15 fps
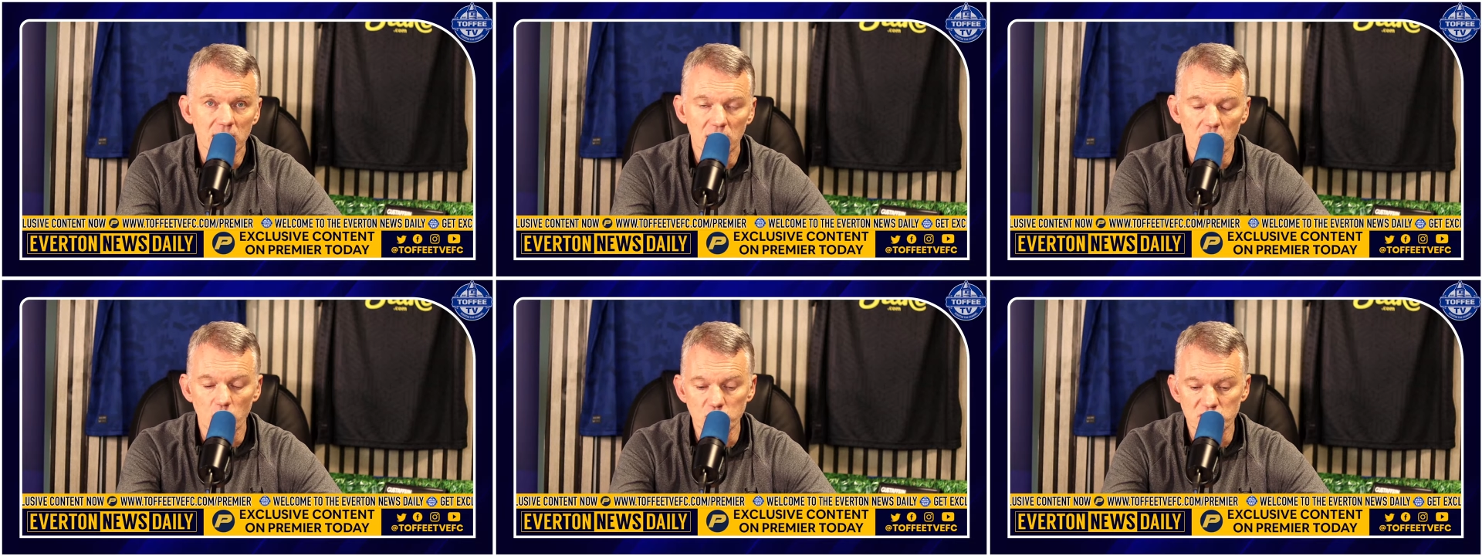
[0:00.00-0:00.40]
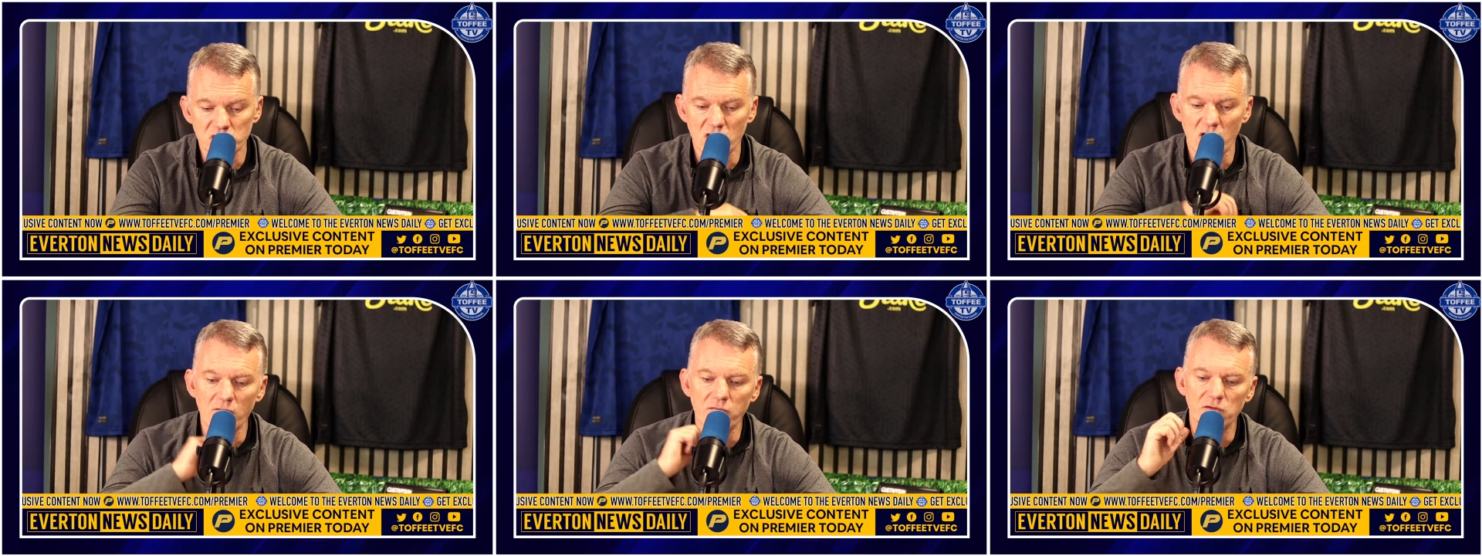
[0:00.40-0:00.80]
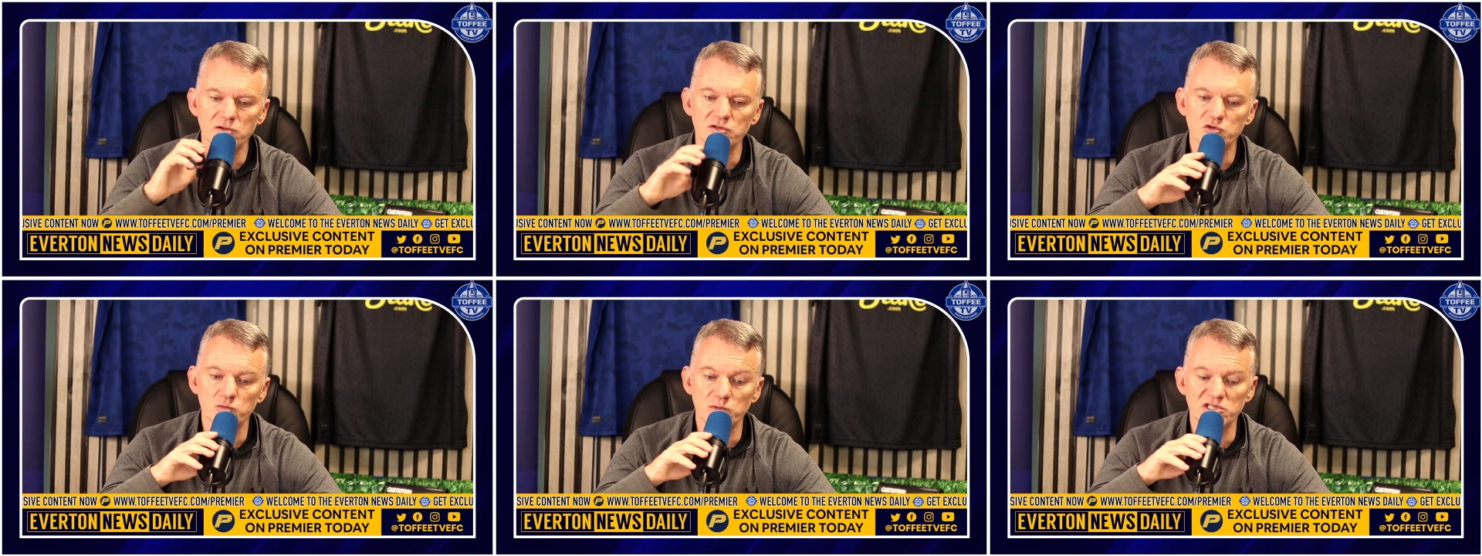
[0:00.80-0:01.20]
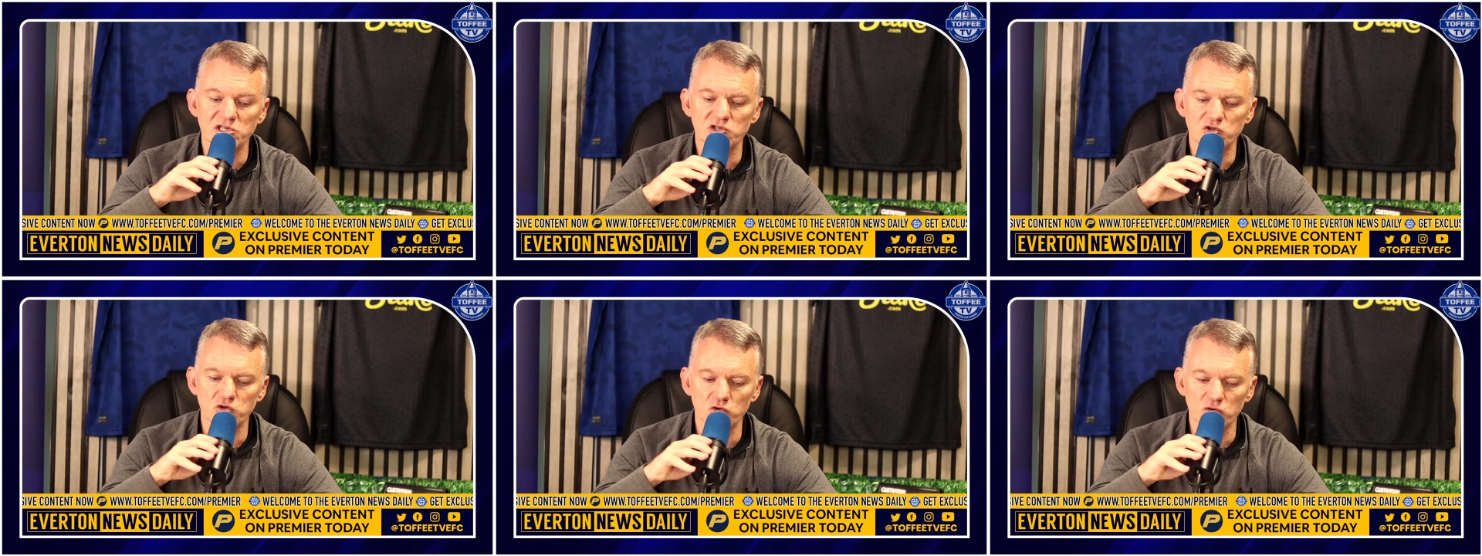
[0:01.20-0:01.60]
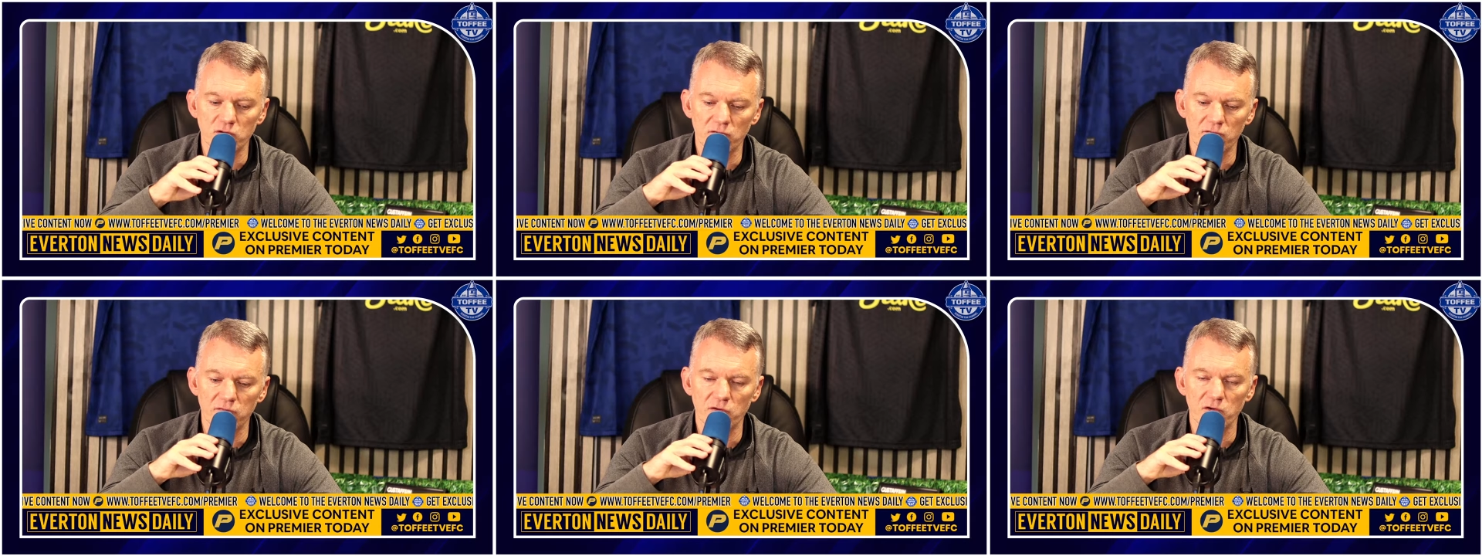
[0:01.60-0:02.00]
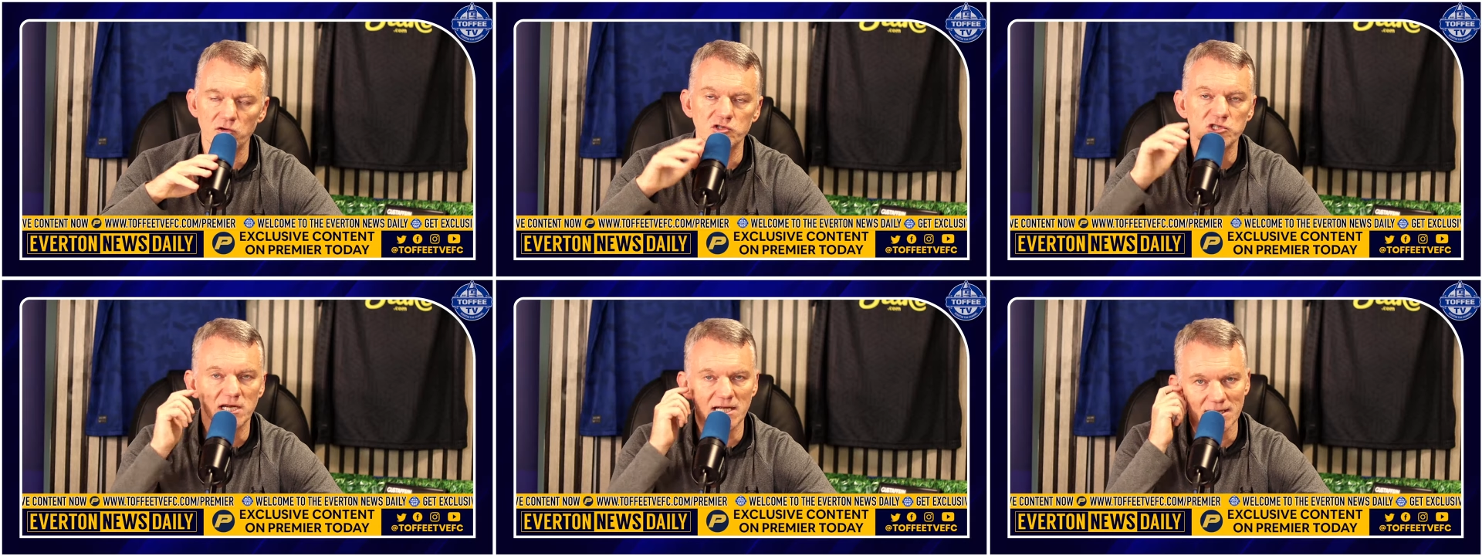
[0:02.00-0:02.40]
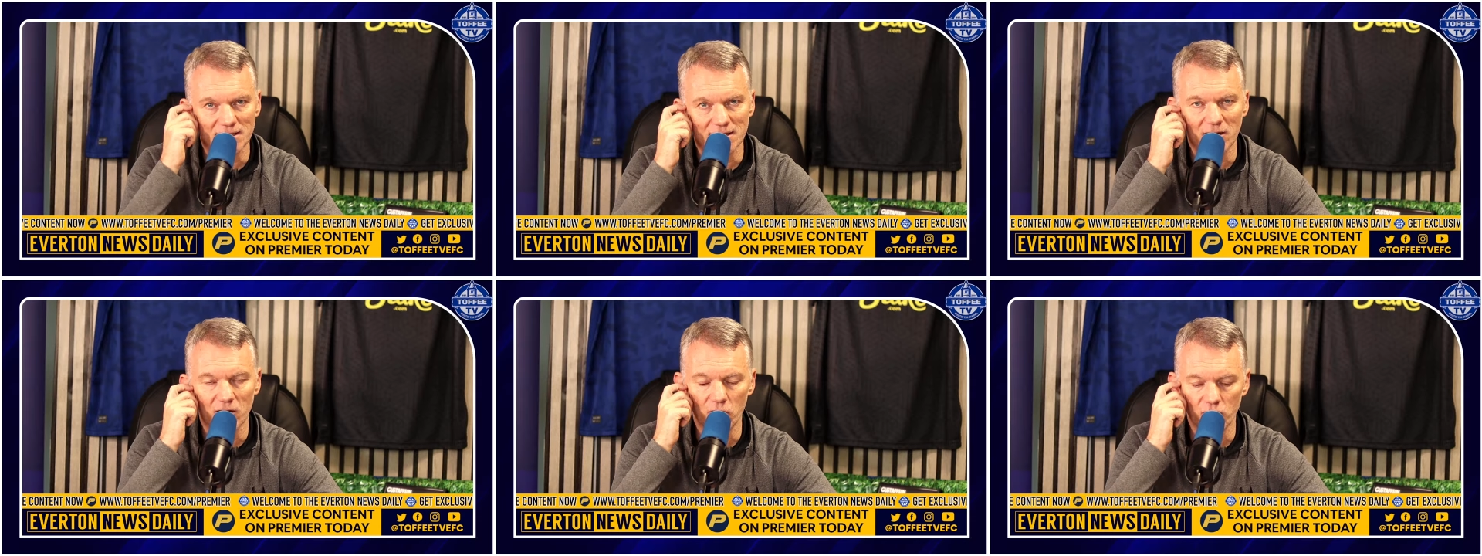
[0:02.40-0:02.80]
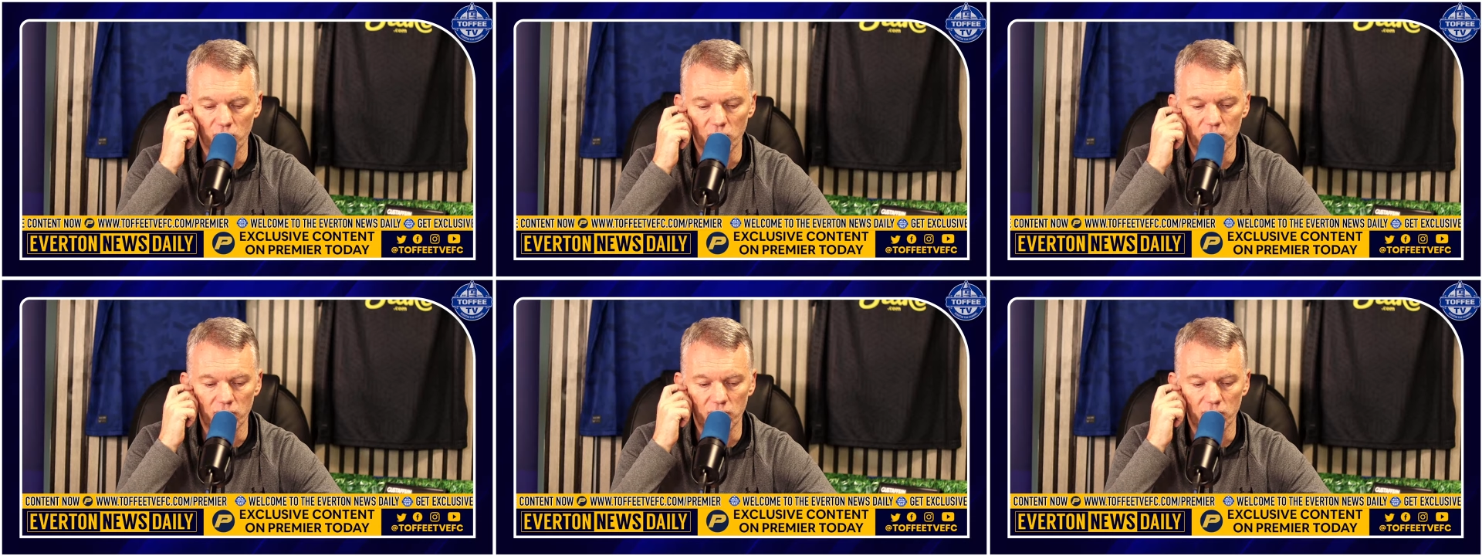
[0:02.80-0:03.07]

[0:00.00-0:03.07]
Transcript: loads of confidence, which is good for us in the long run,